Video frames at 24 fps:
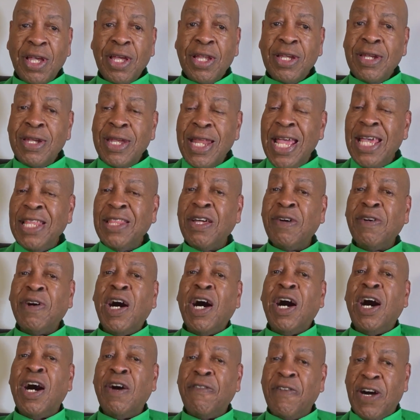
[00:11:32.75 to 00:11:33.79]
Neither
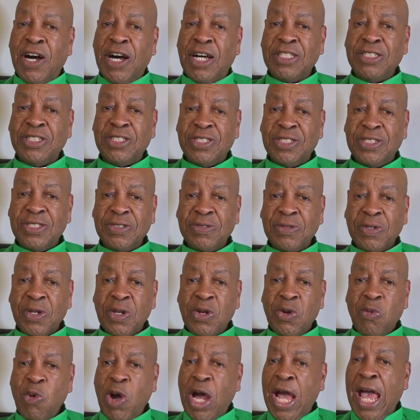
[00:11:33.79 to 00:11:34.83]
of us
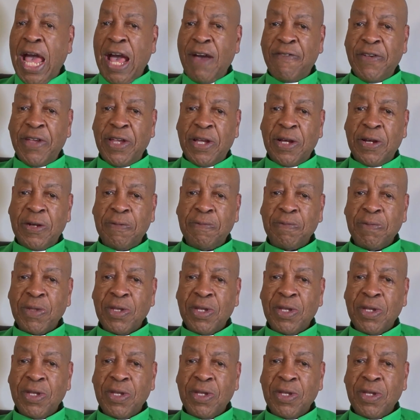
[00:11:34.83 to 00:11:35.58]
will have him.